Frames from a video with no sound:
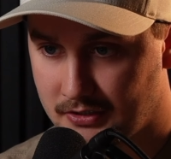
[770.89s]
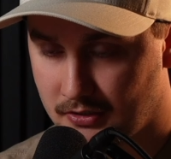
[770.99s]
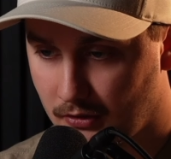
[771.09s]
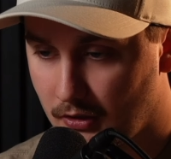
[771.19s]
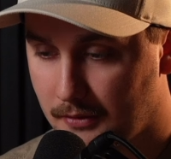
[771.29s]
to
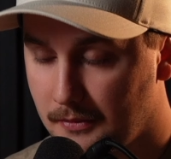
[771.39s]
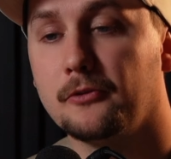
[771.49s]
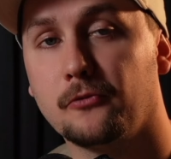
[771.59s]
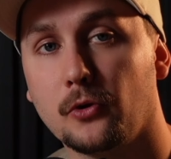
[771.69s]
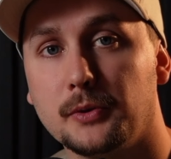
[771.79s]
look
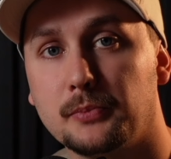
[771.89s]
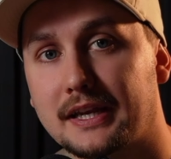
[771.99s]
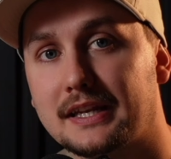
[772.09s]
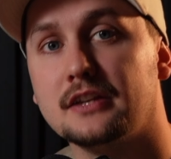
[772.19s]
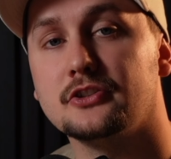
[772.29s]
before we bring
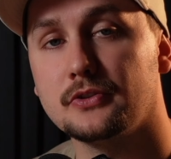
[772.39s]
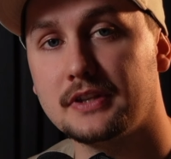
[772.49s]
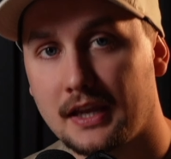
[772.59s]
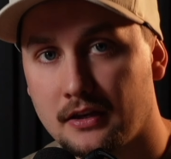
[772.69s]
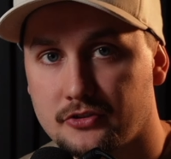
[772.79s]
it into the
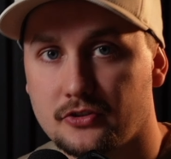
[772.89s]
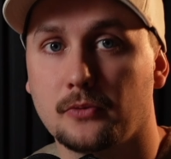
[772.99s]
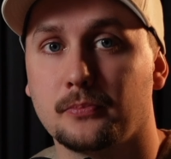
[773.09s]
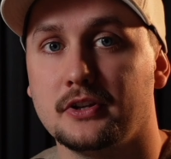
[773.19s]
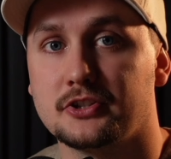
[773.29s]
Inner Circle
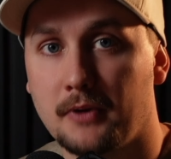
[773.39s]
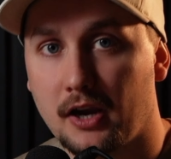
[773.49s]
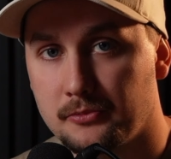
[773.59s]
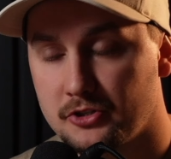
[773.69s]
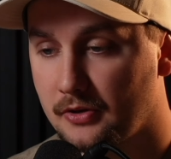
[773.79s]
Prints
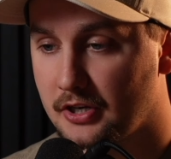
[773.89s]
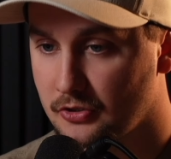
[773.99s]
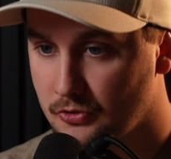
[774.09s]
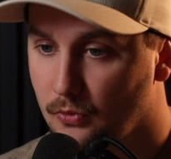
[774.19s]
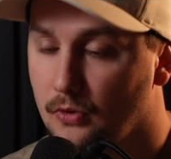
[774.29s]
mockup
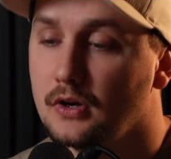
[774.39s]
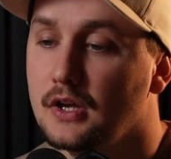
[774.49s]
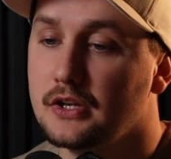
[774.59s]
generation tool